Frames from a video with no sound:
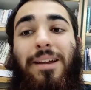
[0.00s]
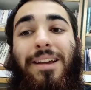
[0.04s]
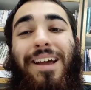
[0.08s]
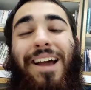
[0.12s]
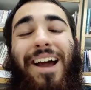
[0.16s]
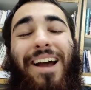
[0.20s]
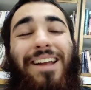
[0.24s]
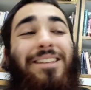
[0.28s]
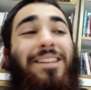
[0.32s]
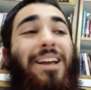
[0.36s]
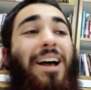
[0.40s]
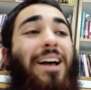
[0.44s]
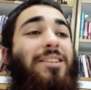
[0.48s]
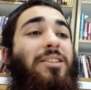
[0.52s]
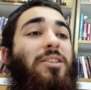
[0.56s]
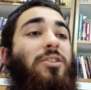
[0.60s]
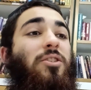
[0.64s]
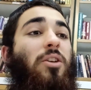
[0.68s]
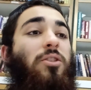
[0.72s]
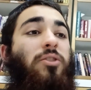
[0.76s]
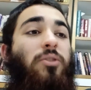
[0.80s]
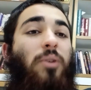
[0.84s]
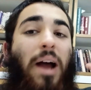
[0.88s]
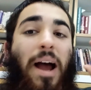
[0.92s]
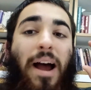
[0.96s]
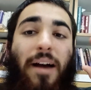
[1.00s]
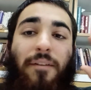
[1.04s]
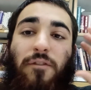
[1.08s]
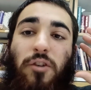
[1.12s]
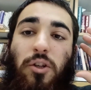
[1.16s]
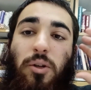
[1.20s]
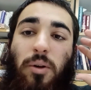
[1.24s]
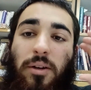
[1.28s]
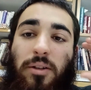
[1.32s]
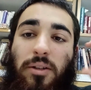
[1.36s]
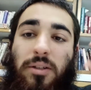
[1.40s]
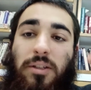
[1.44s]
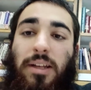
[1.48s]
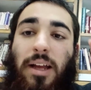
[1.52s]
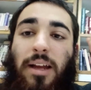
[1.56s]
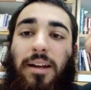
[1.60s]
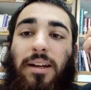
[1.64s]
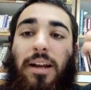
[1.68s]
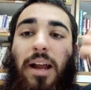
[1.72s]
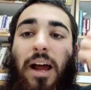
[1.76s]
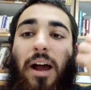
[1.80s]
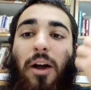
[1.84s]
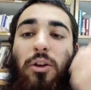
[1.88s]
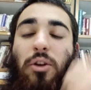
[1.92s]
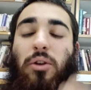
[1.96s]
And Das is also, after you understand it,
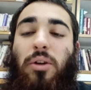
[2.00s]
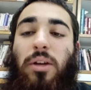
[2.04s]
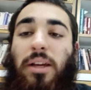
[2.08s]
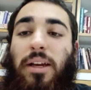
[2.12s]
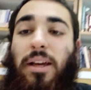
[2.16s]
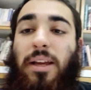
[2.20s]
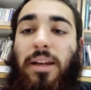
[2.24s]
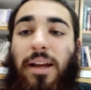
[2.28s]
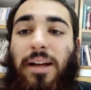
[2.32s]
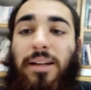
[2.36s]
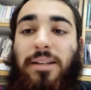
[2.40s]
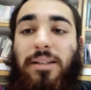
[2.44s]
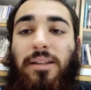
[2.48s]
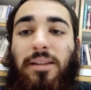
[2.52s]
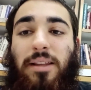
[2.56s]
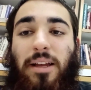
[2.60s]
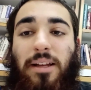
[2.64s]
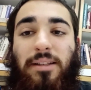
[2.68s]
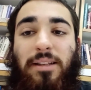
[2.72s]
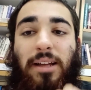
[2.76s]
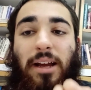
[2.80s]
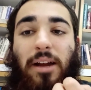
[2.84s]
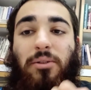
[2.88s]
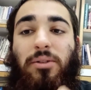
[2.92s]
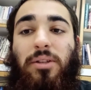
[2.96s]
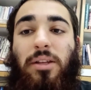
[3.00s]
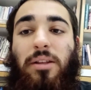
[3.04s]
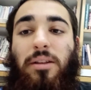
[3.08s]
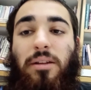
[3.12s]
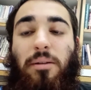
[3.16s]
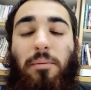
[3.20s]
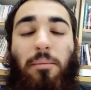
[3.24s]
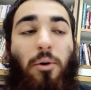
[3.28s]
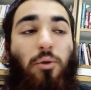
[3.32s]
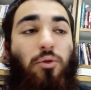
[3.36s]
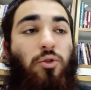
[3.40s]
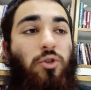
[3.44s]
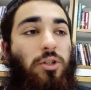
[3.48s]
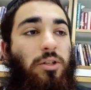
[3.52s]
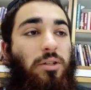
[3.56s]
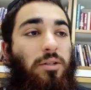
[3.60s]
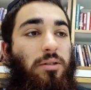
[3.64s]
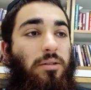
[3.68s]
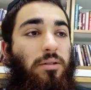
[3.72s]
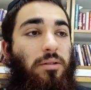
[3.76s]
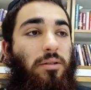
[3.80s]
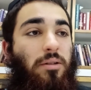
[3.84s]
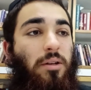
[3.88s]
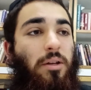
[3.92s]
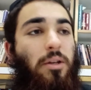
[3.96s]
it connects it then down to the
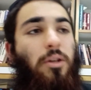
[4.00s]
emotions.